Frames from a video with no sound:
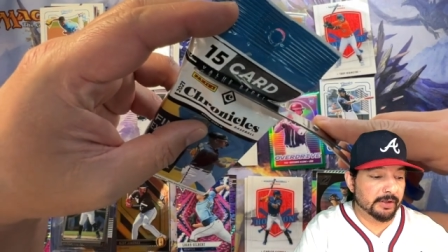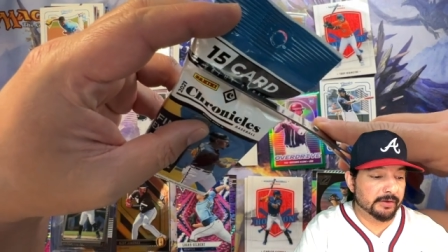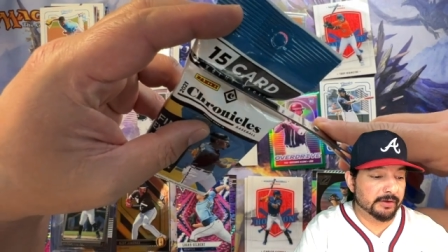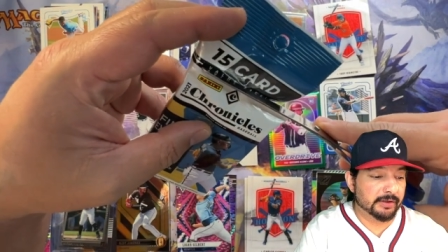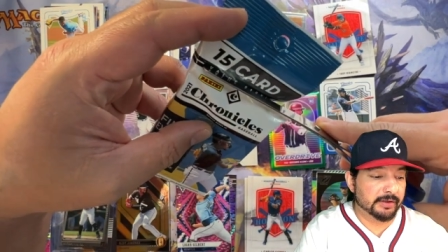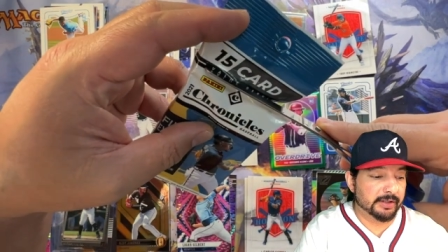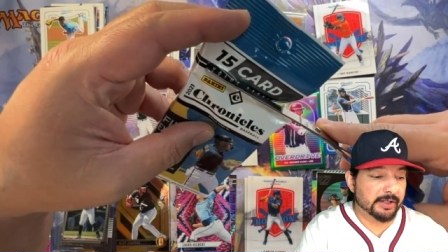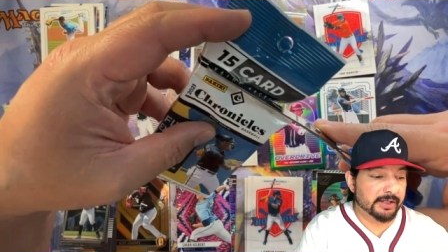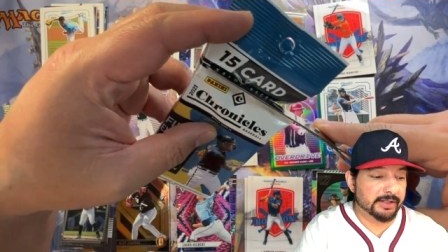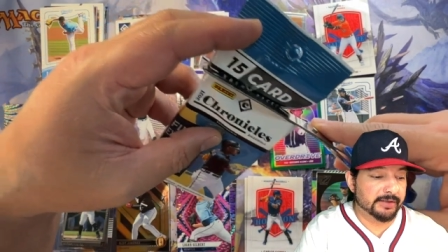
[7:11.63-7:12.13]

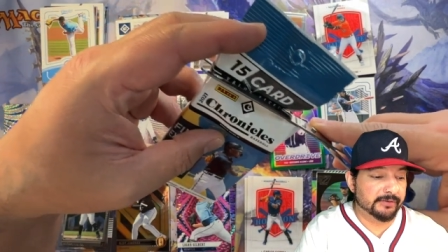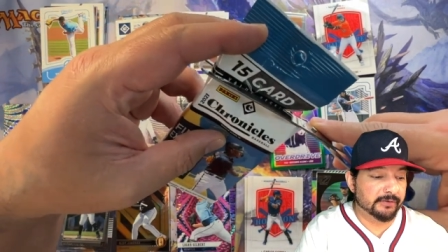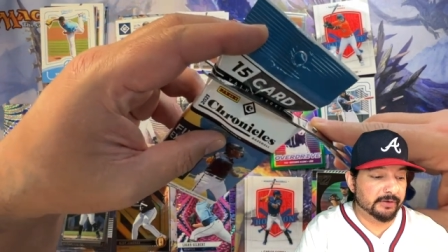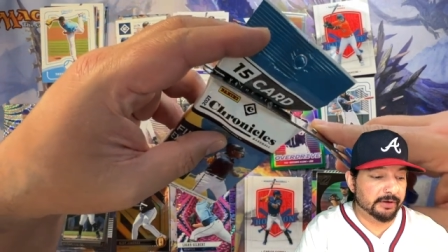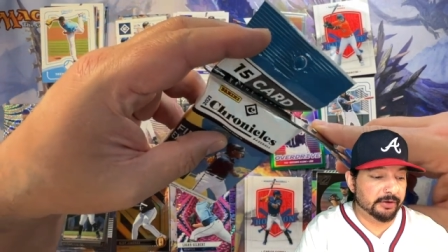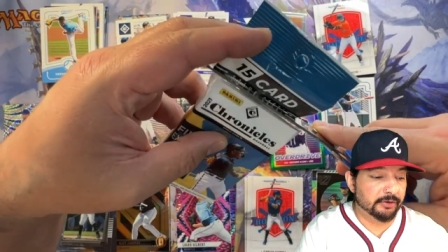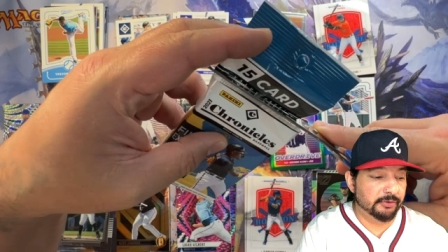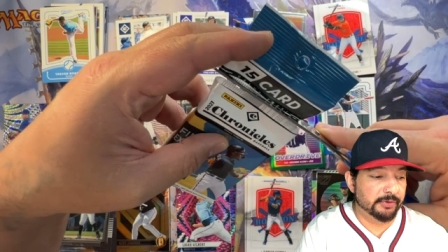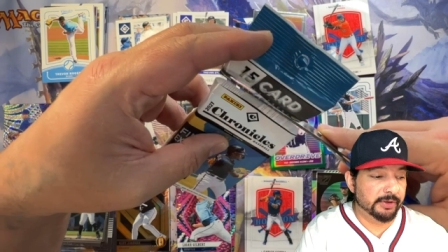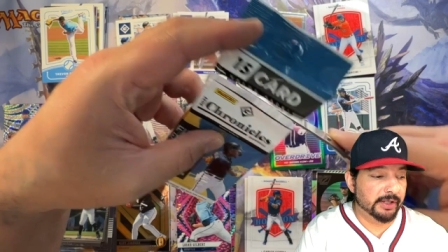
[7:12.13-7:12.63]
The last
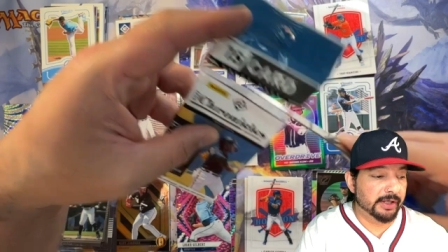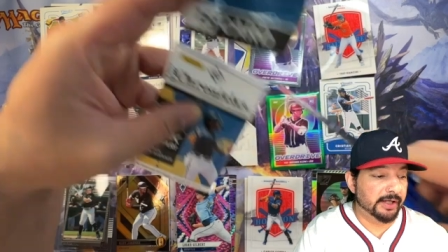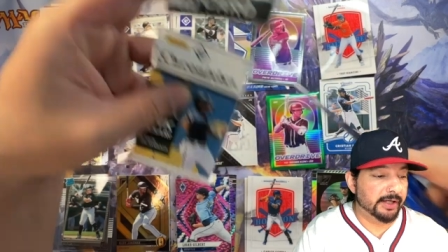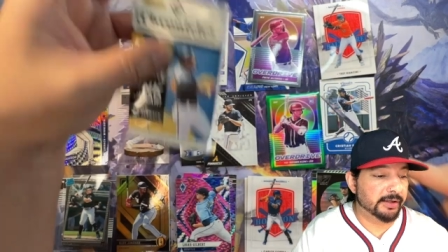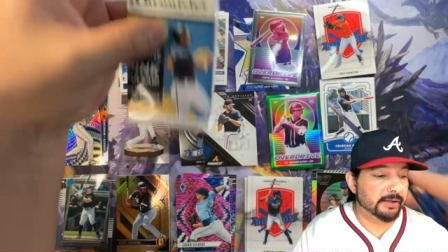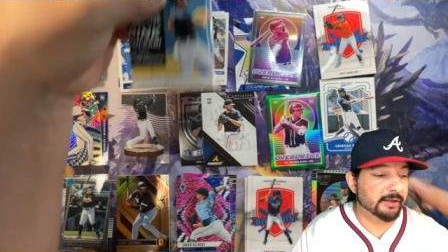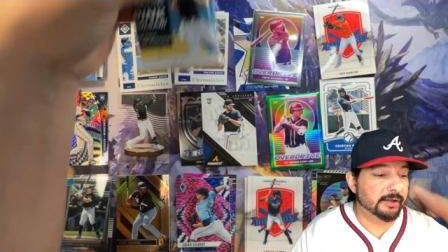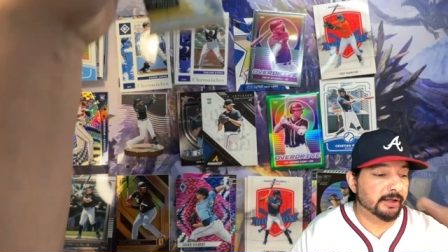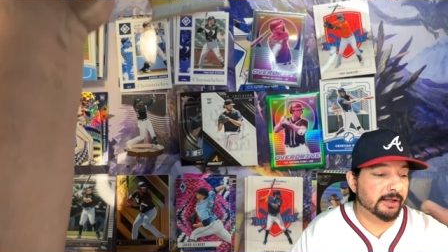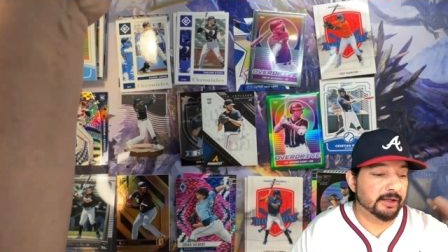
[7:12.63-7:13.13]
video we
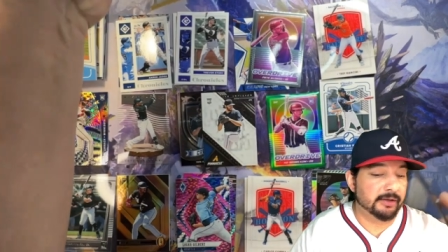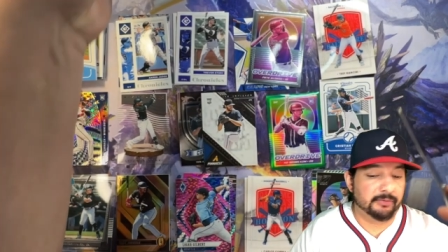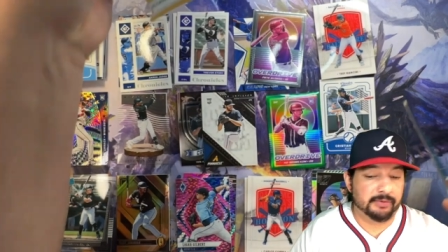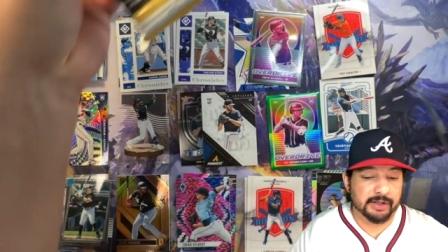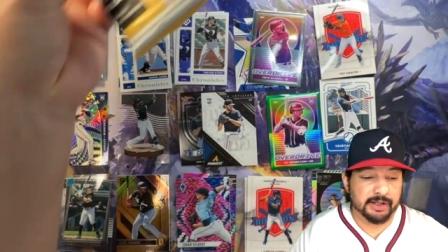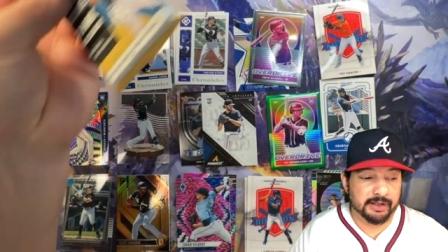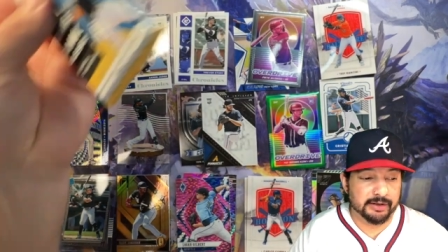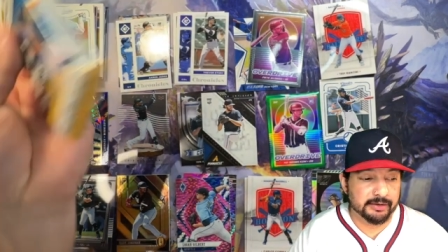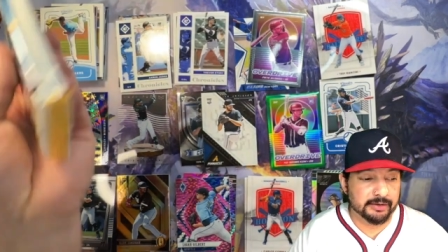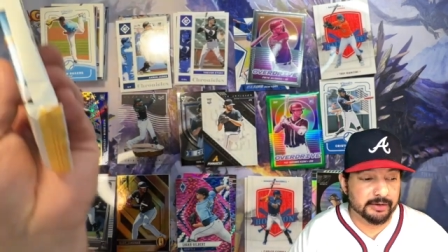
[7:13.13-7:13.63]
had, uh, we
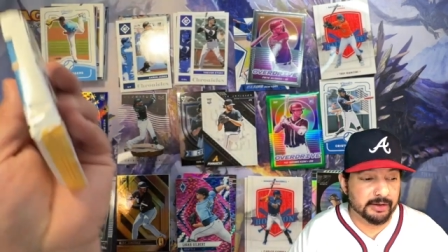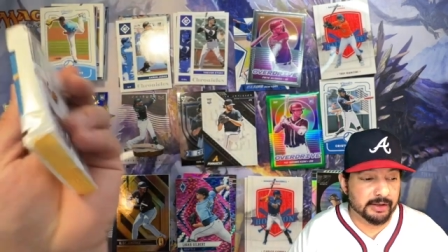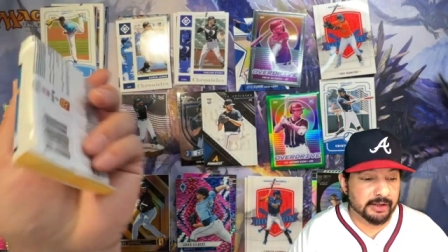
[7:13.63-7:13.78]
had